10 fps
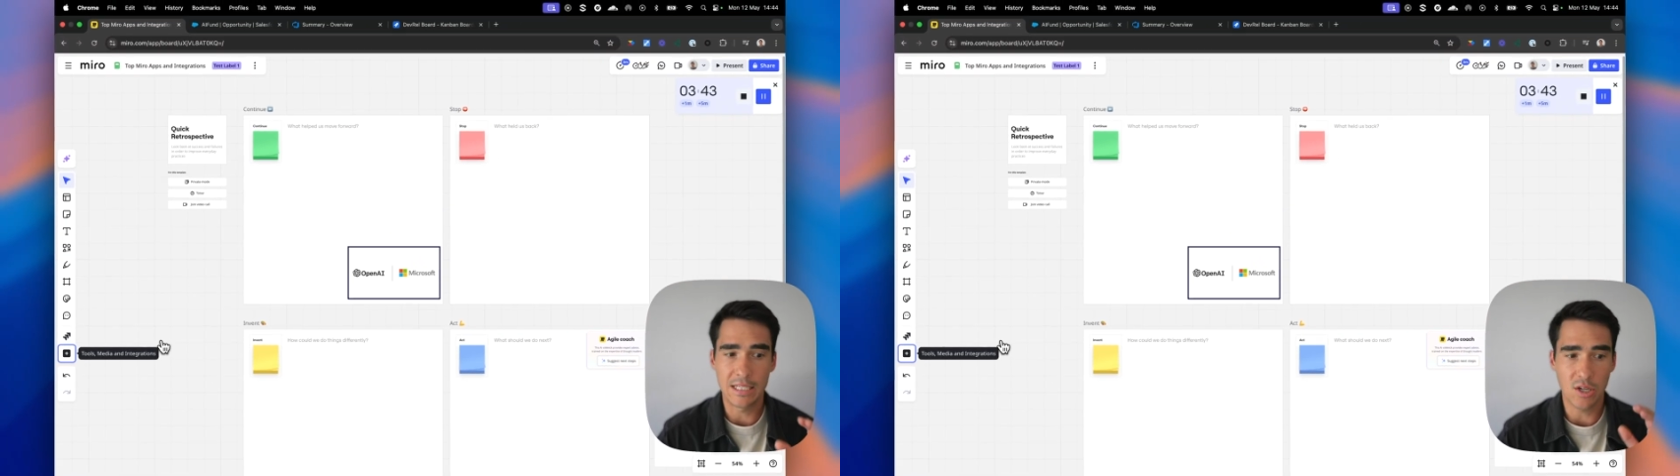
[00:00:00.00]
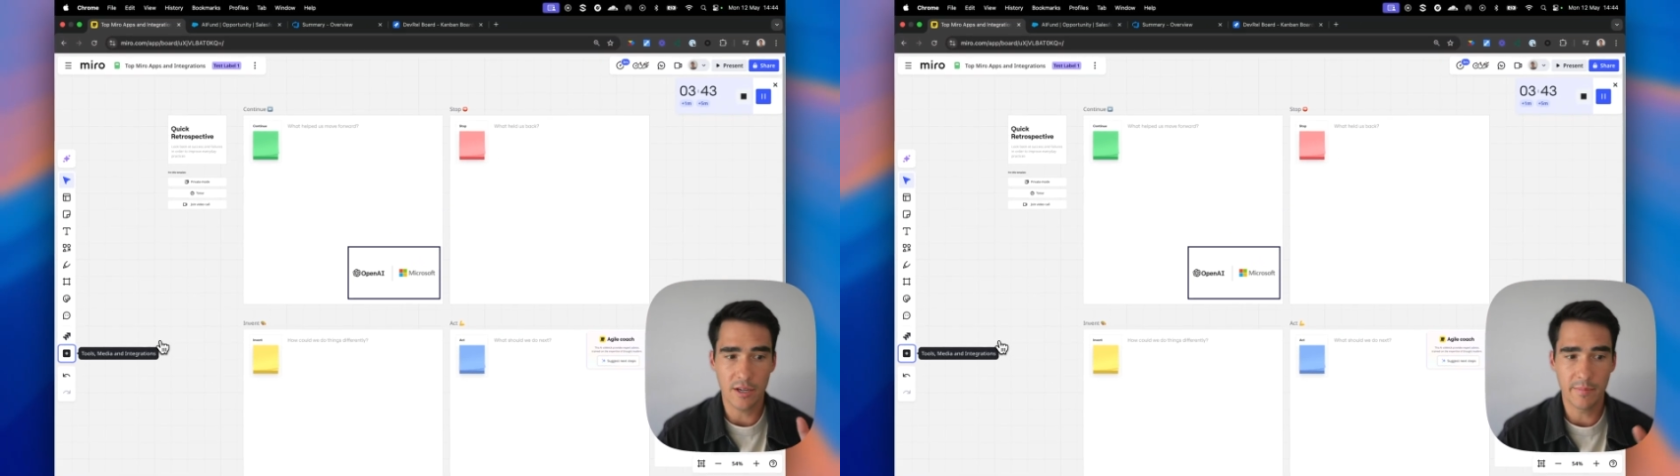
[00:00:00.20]

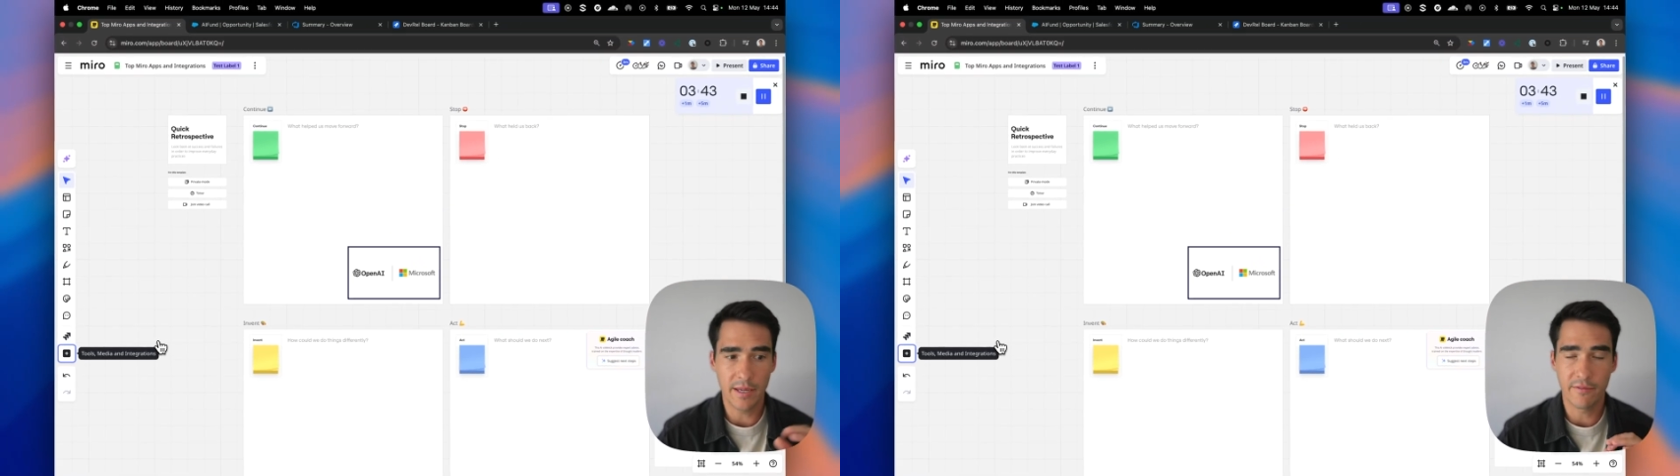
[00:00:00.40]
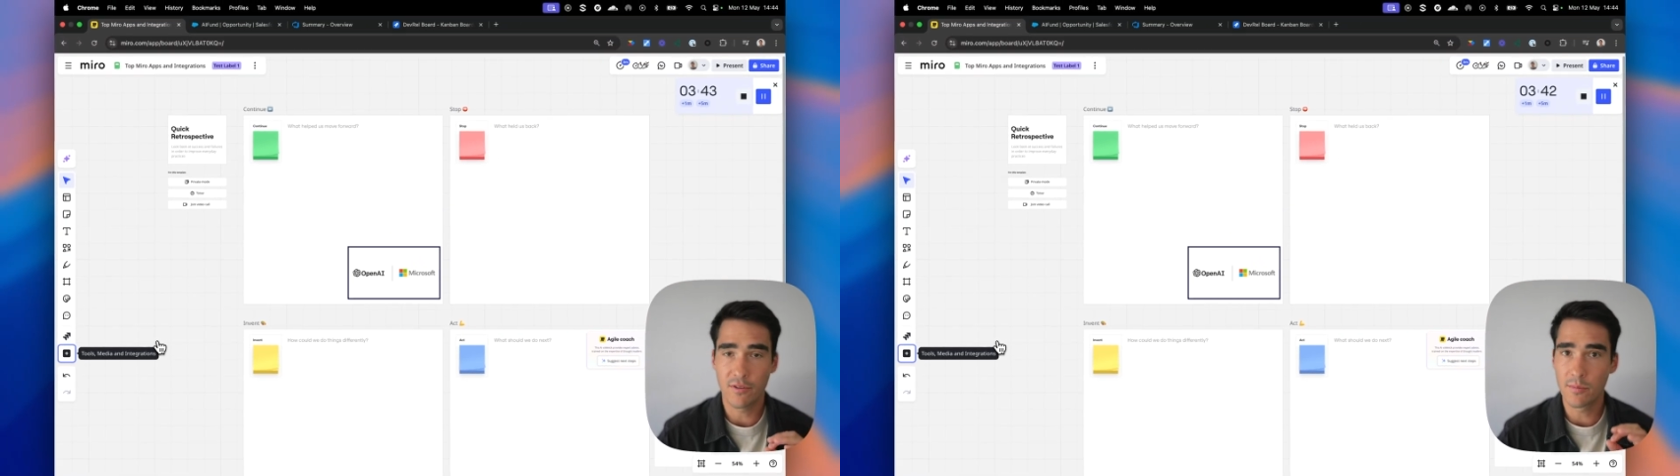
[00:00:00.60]

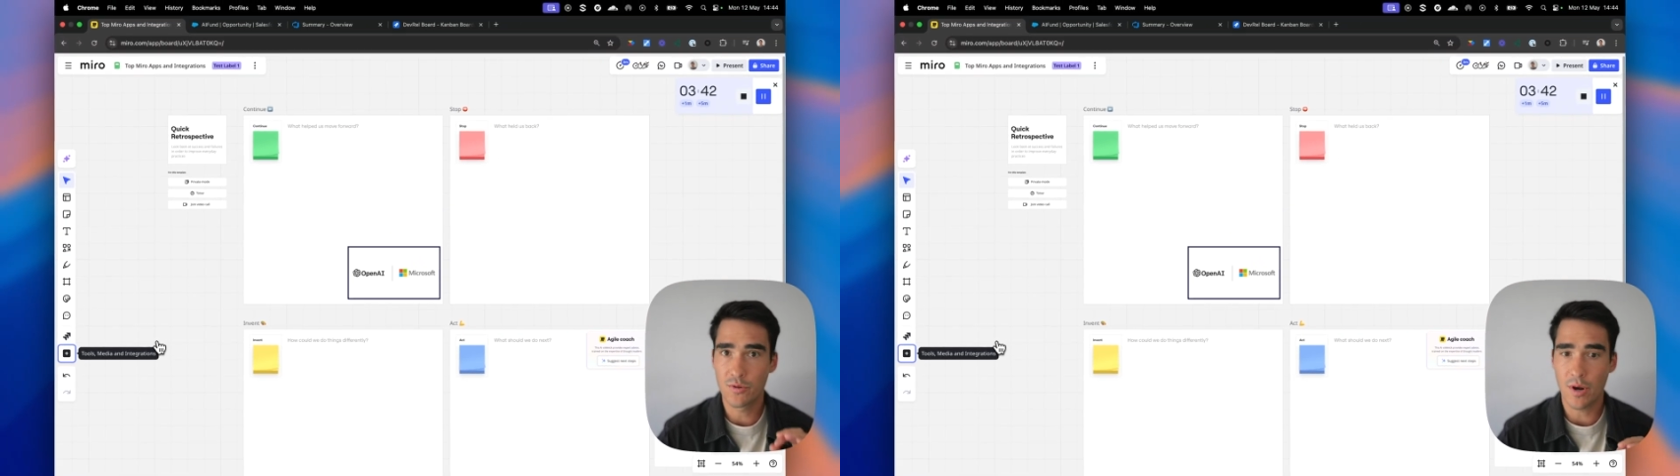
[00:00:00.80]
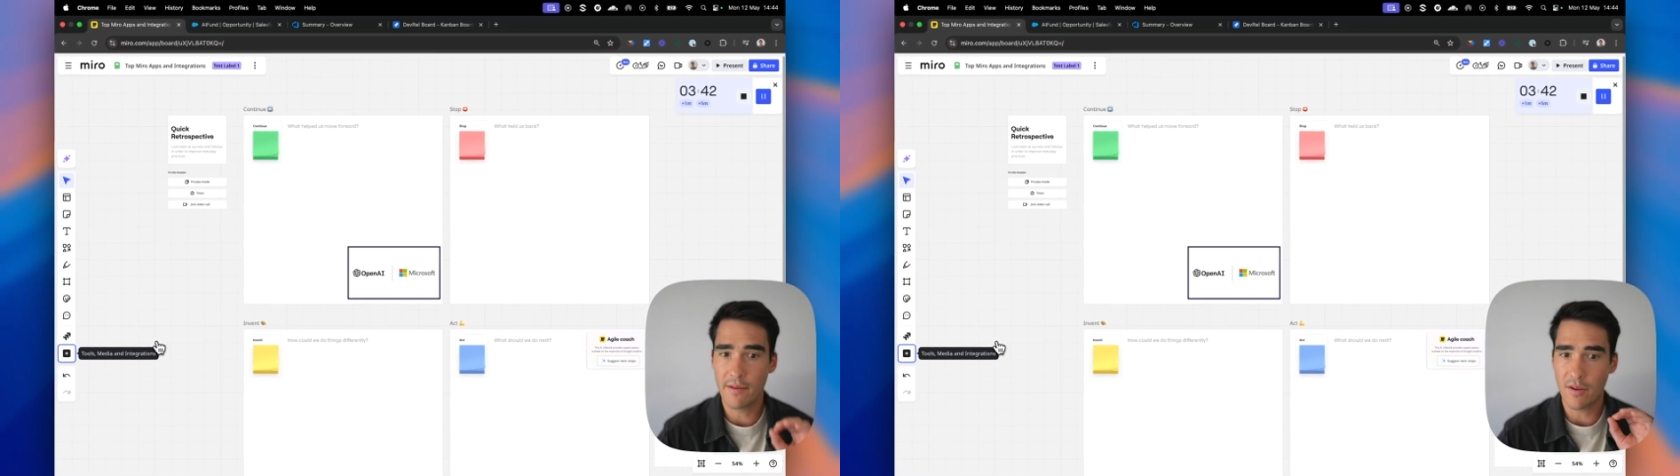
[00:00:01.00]
document from your
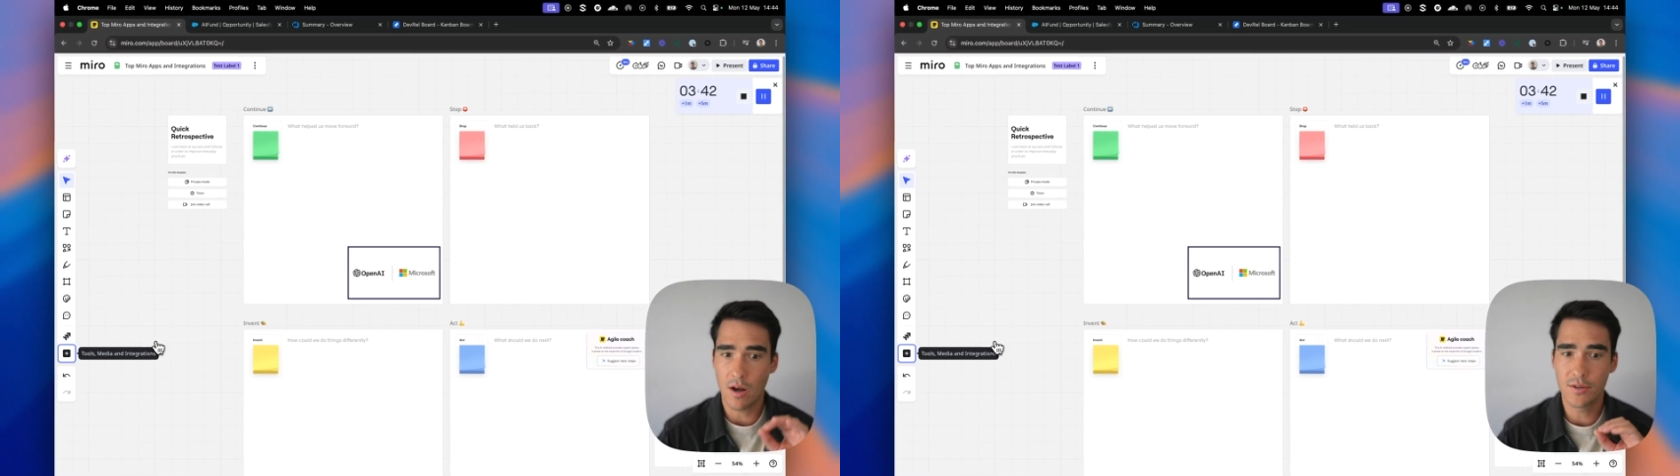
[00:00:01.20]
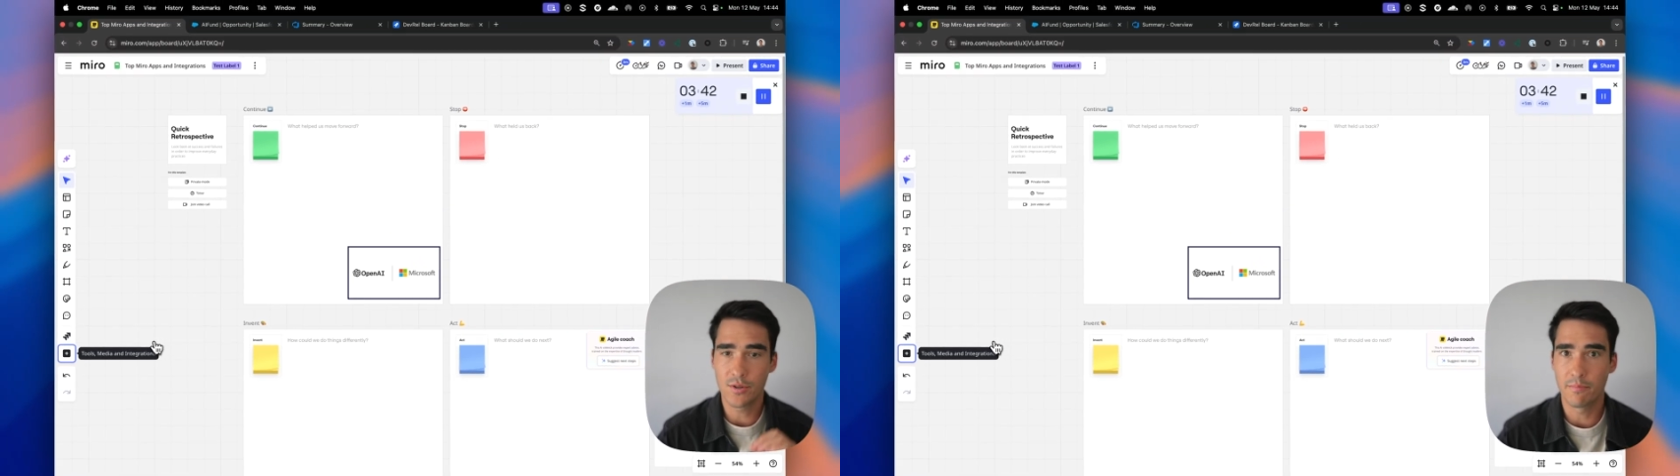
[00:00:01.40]
Drive
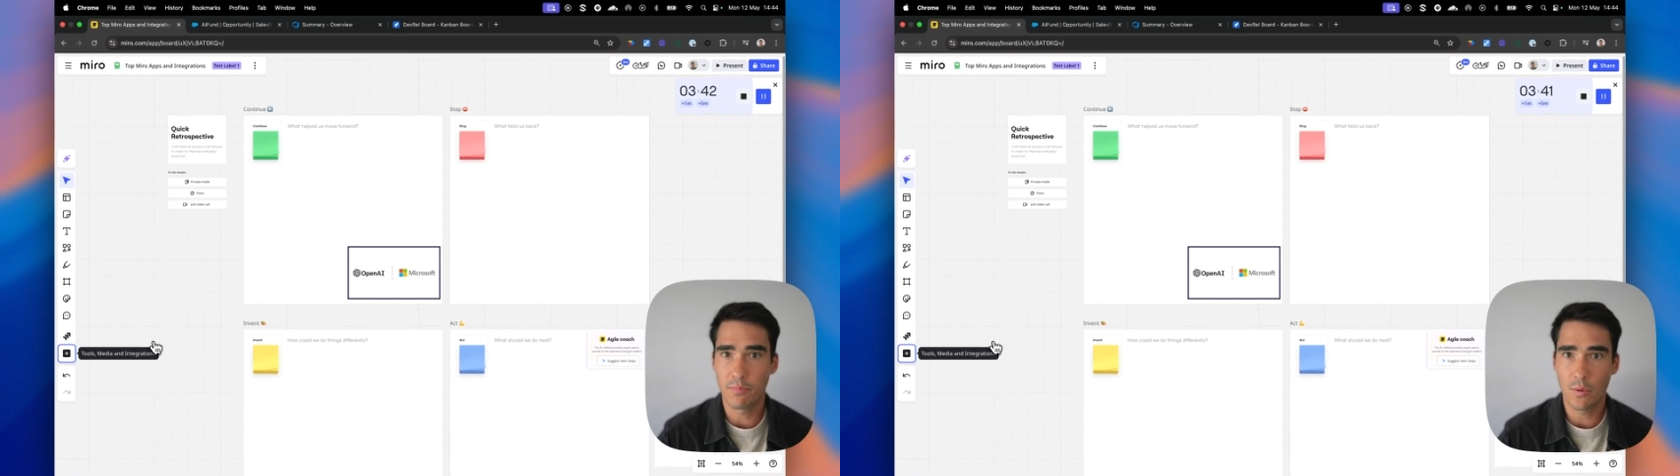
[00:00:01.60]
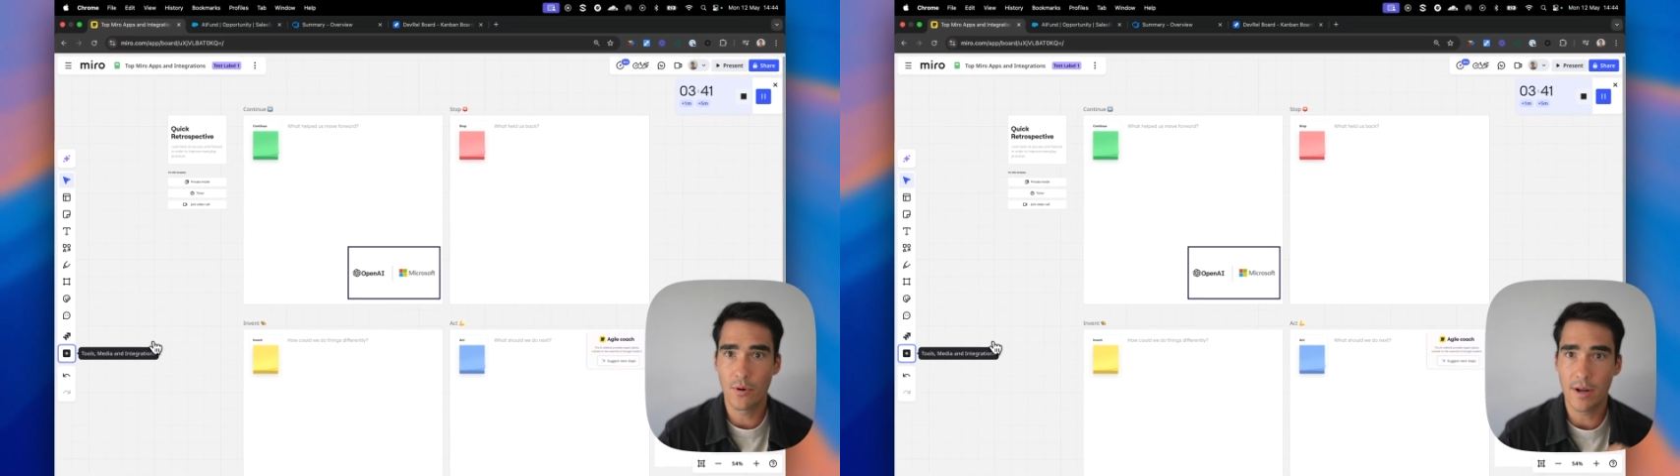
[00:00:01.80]
onto your
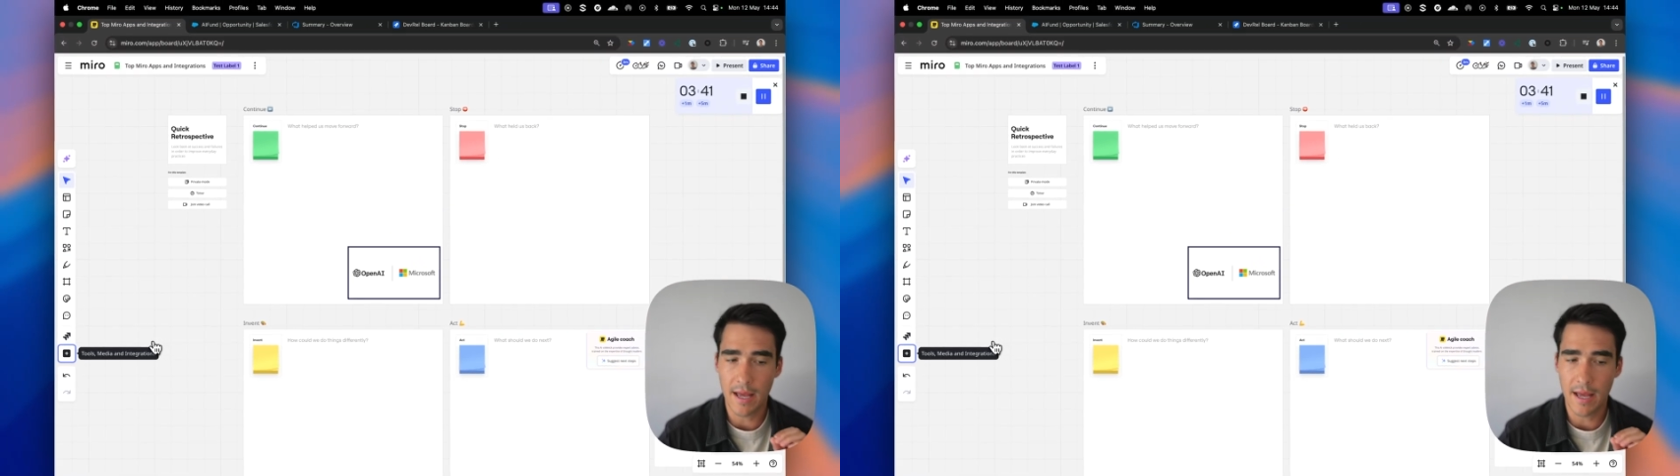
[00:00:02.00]
board,